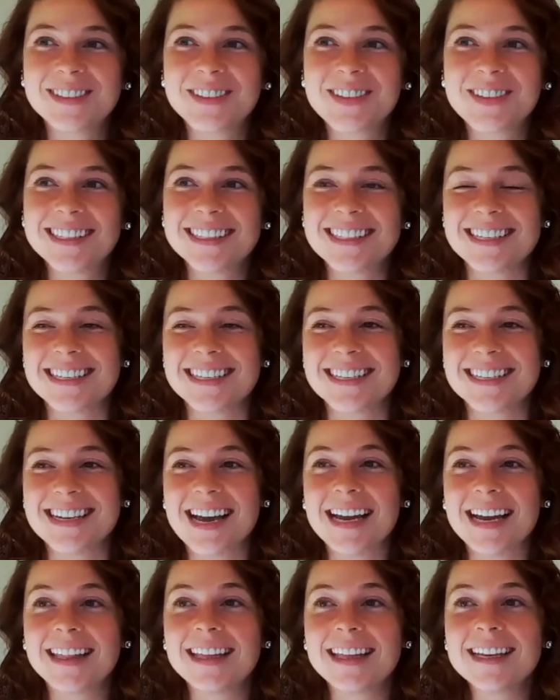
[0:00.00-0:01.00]
question.
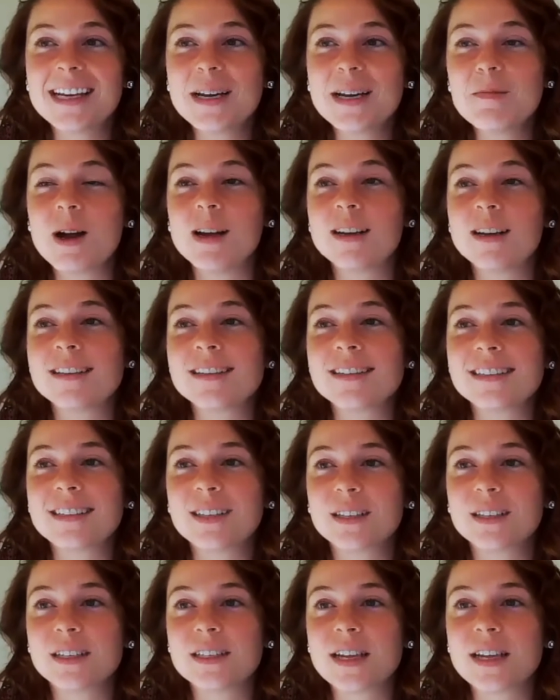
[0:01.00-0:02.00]
I think I'm honestly
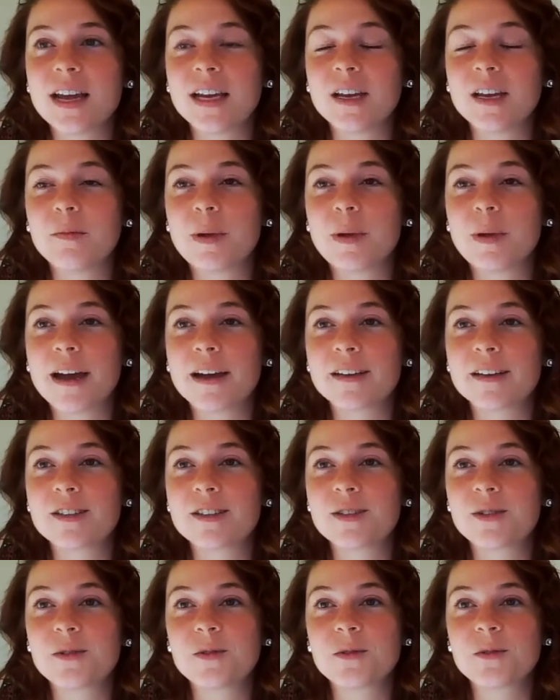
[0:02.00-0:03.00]
going to tie it back
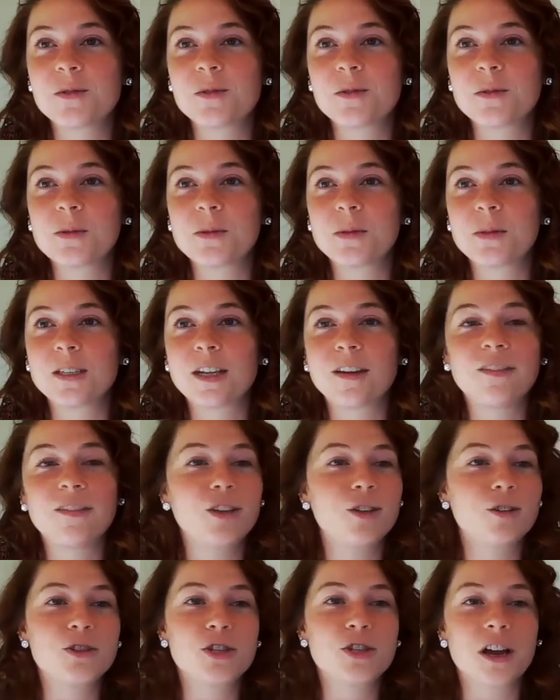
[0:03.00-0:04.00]
to
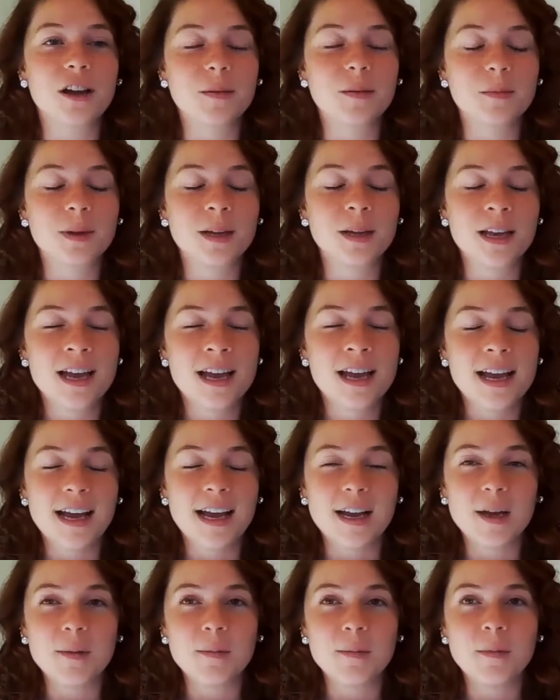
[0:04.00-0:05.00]
loving your job,
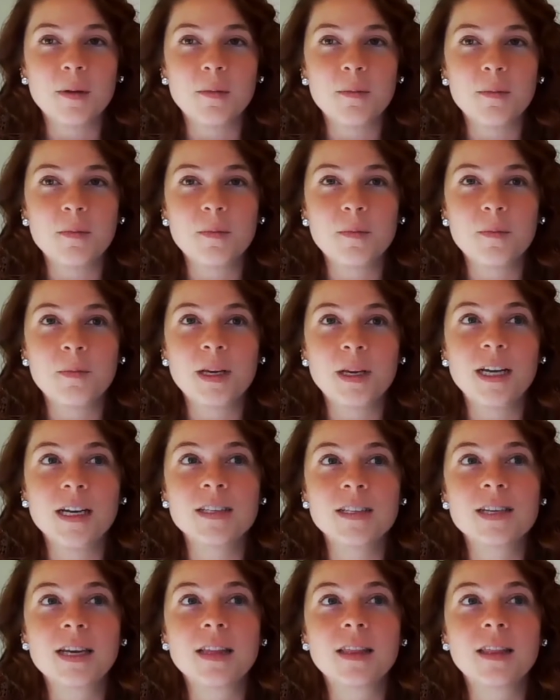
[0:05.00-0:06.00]

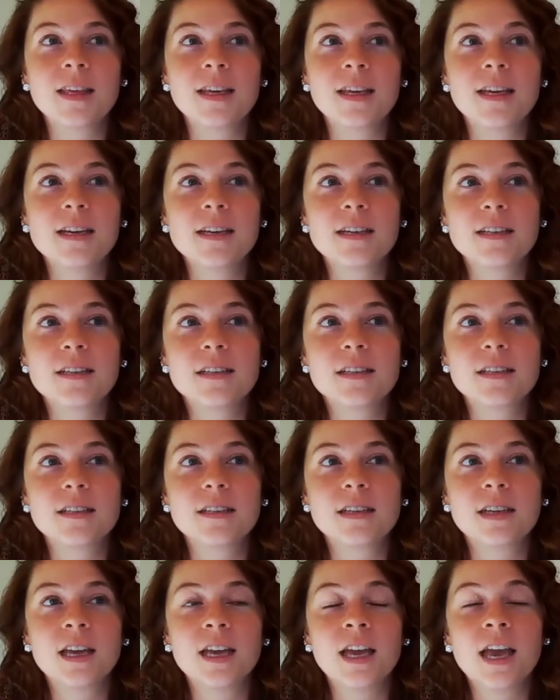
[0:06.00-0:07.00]
because I think
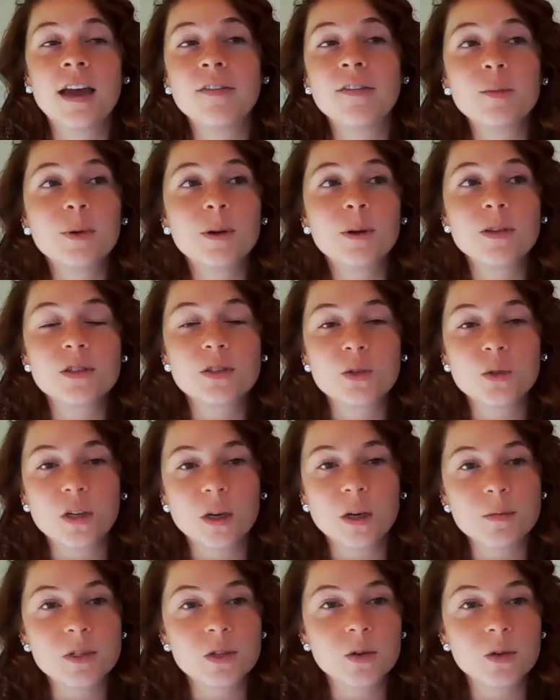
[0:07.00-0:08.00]
every person who
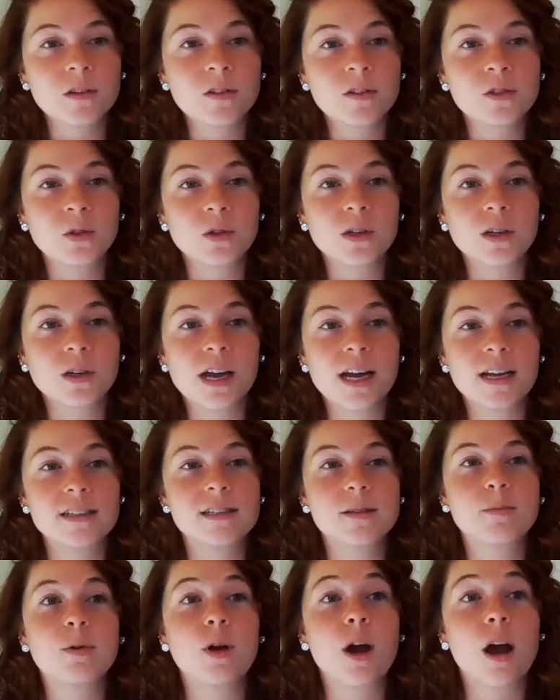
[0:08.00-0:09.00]
comes to our door
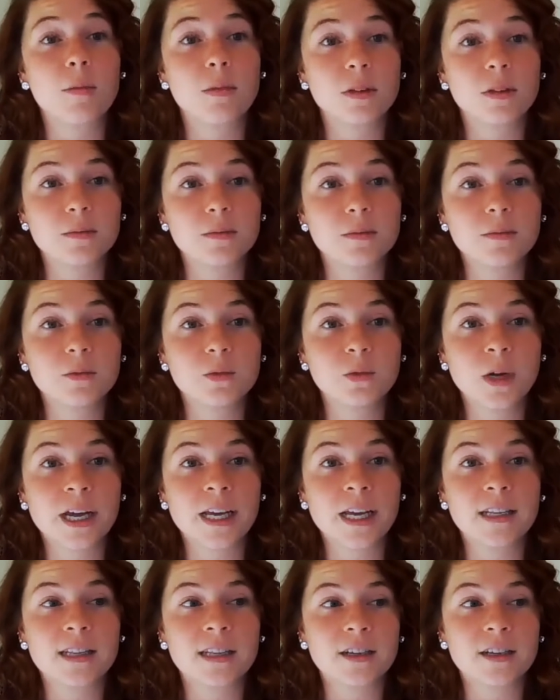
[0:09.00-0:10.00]
has a problem,
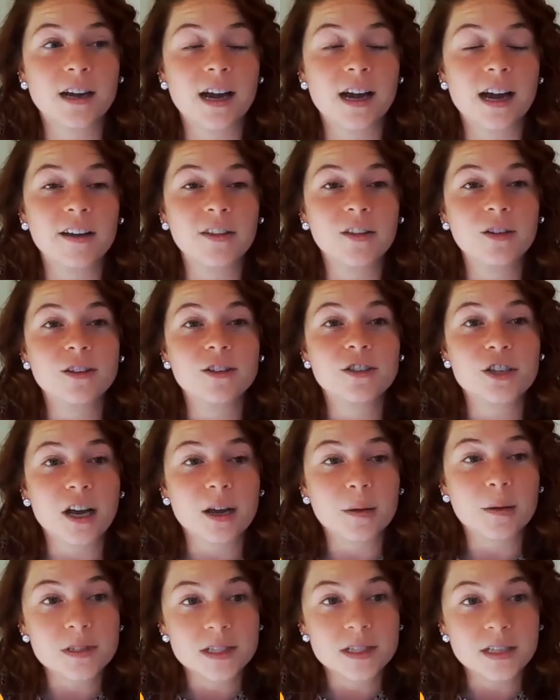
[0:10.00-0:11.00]
right? They're either a
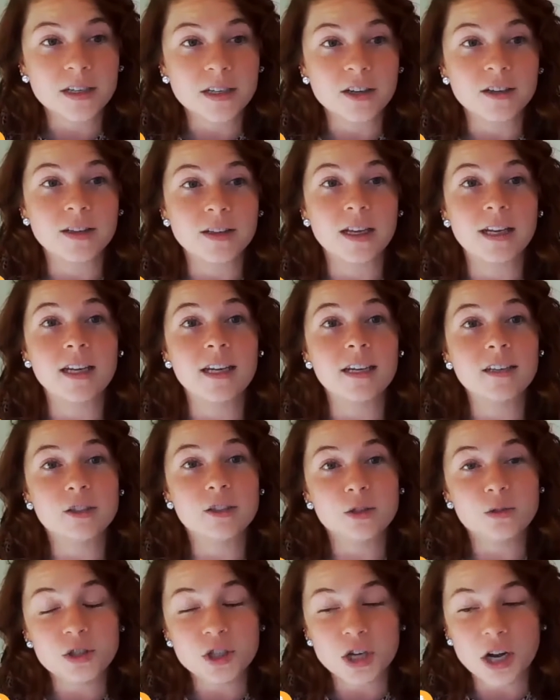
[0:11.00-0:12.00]
job seeker and they need a
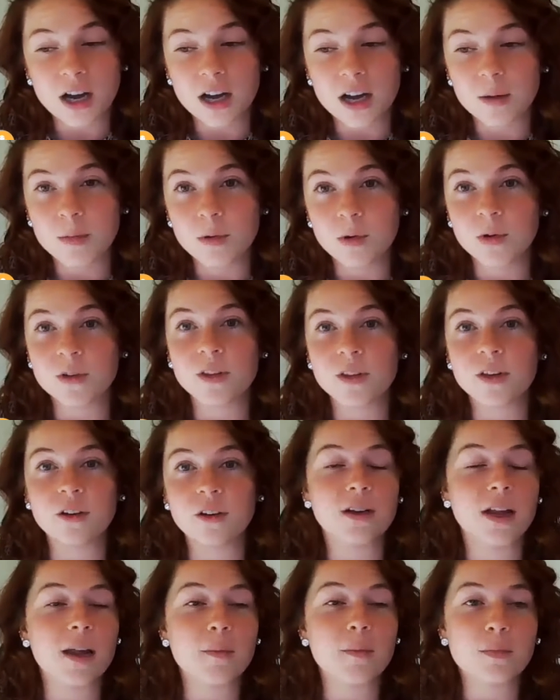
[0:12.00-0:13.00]
new job, or they're
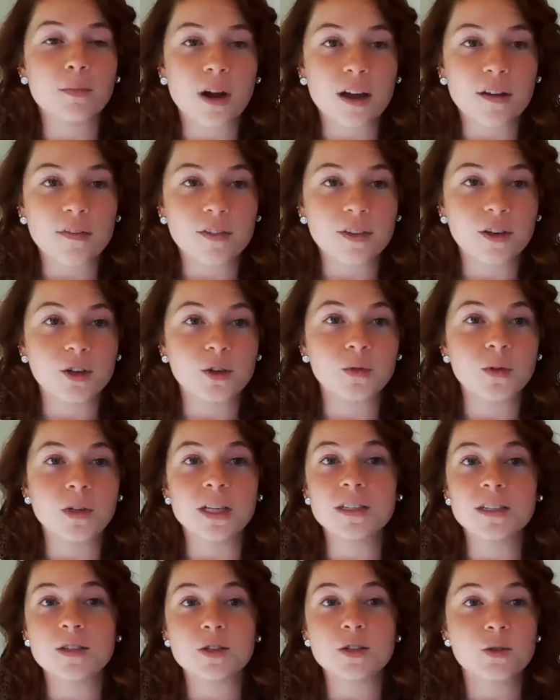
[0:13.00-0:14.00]
a nonprofit who
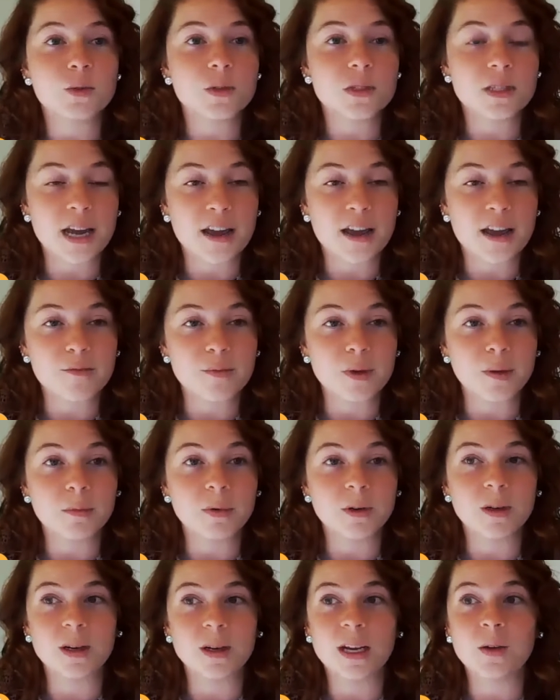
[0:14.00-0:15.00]
needs a new staff
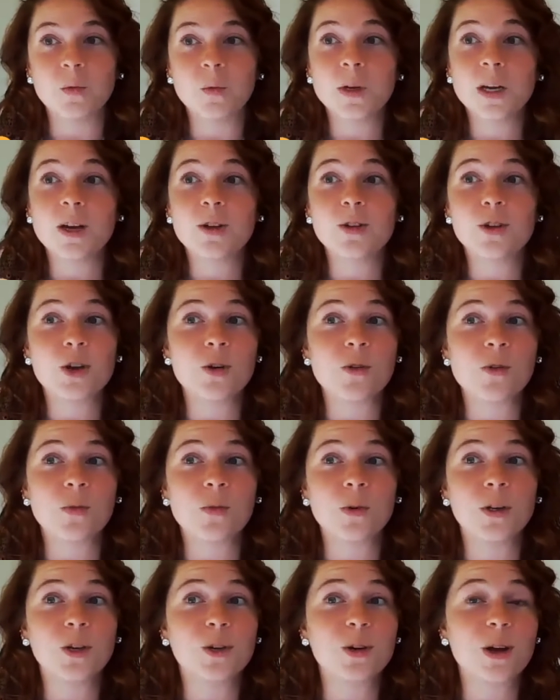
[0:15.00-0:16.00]
member. And we all know
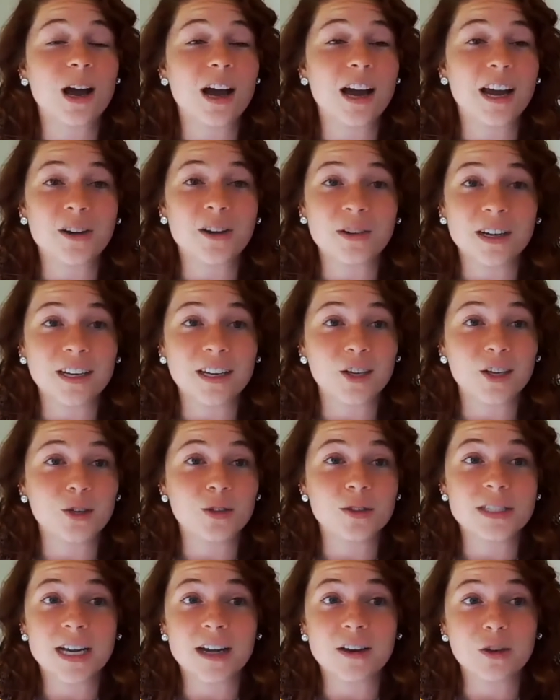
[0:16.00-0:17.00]
when you're hiring and
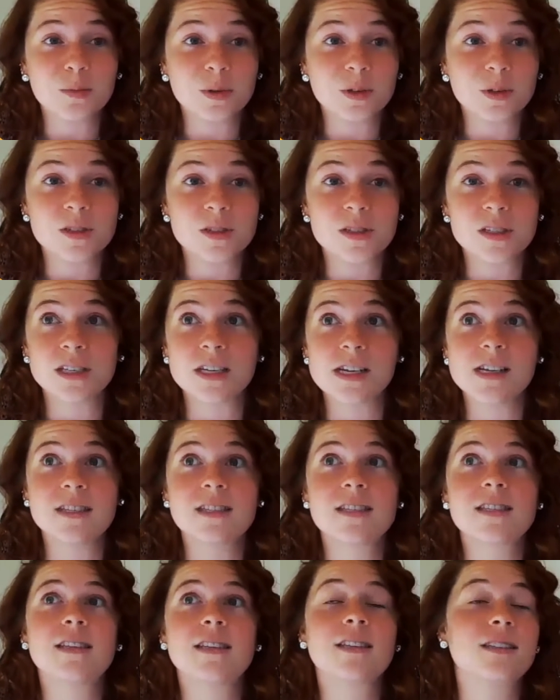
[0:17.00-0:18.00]
you're down a person,
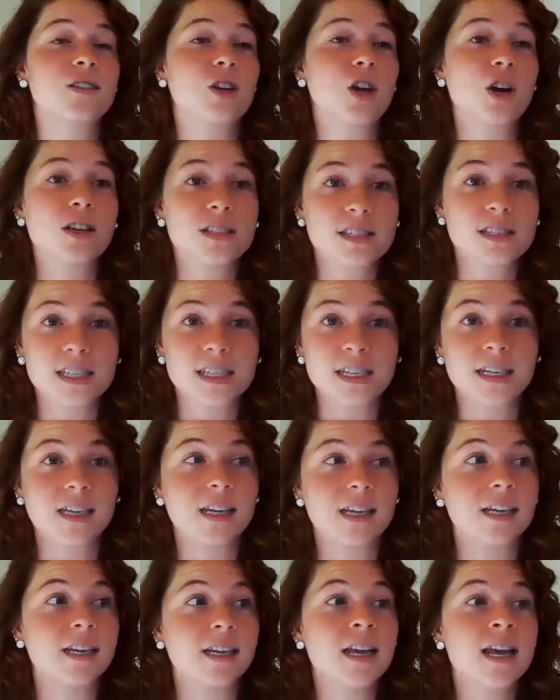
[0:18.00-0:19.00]
it's
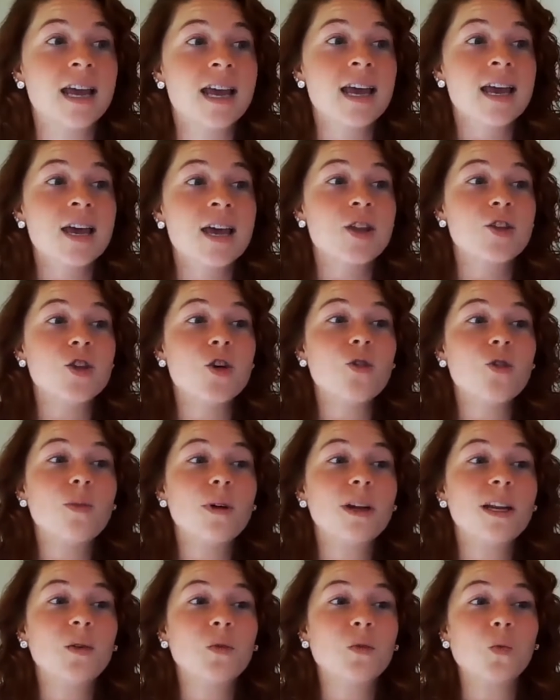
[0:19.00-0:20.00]
exhausting, and
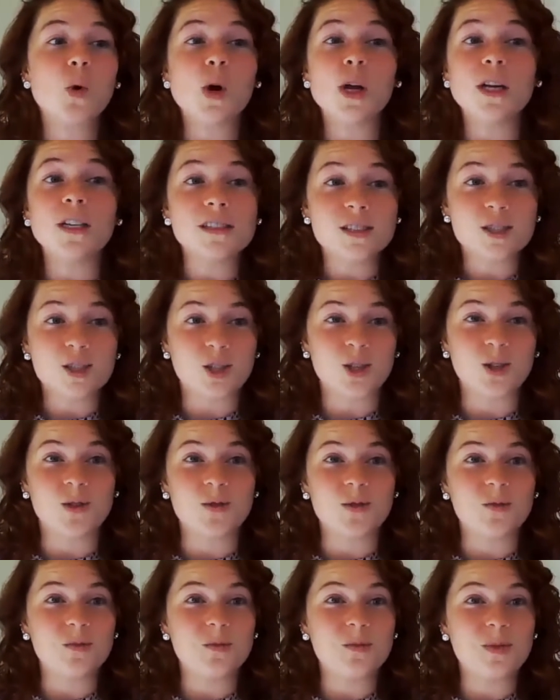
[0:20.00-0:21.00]
nobody wants
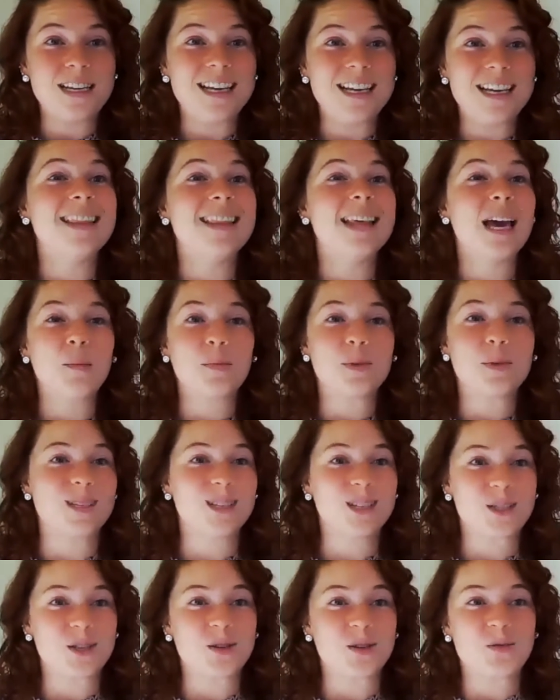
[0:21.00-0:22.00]
to be in that
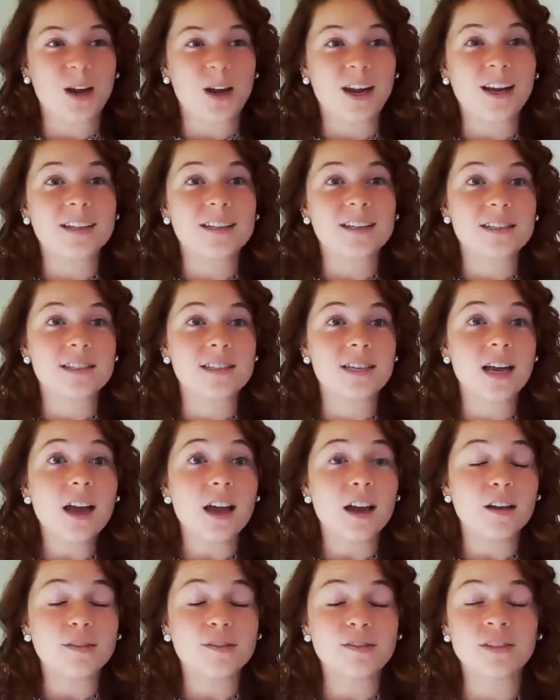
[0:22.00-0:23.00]
position, right? It's
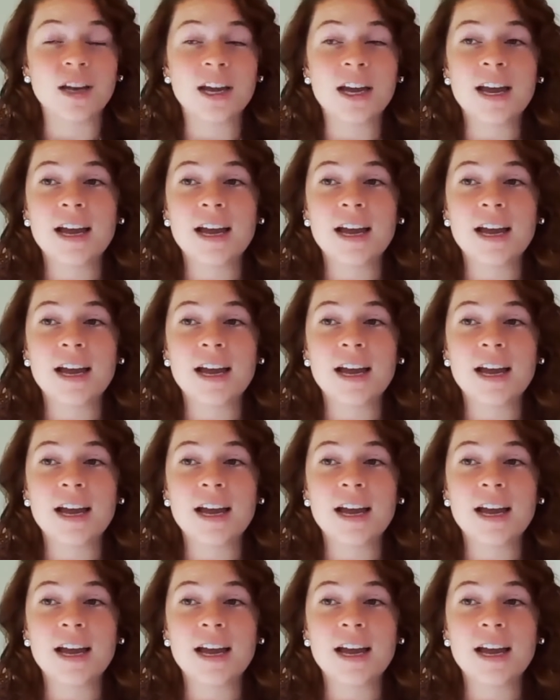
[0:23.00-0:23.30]
tough.